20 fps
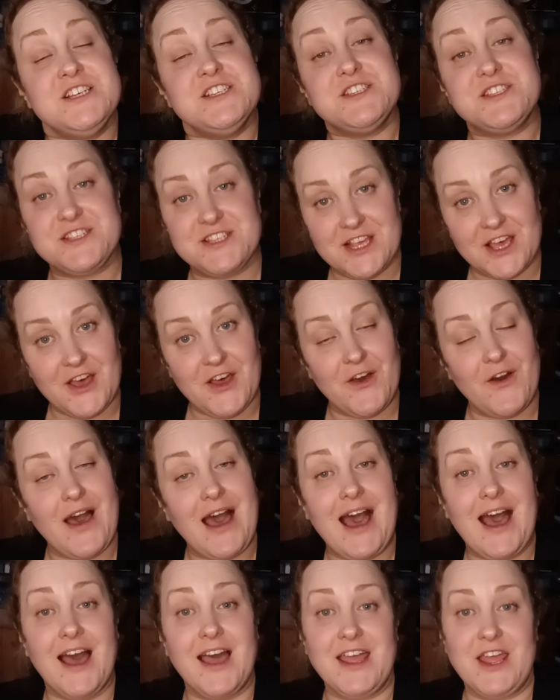So
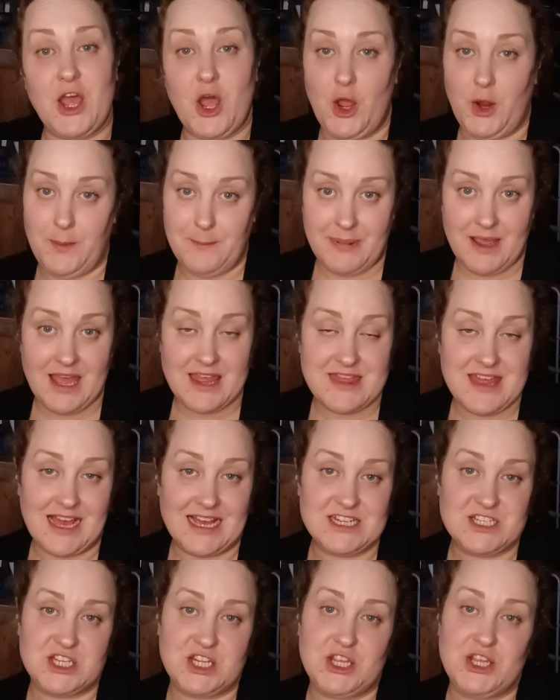I hope
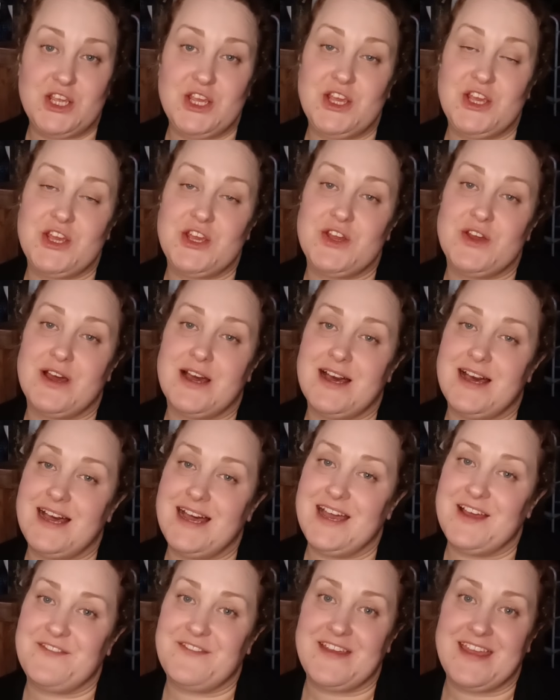that you are
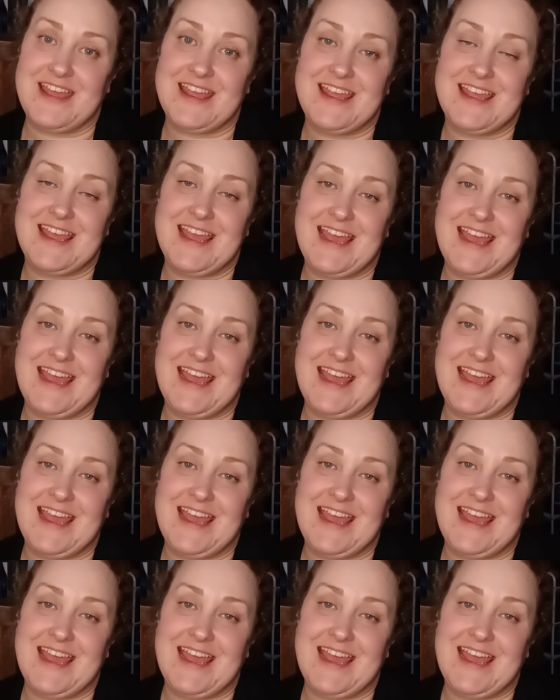having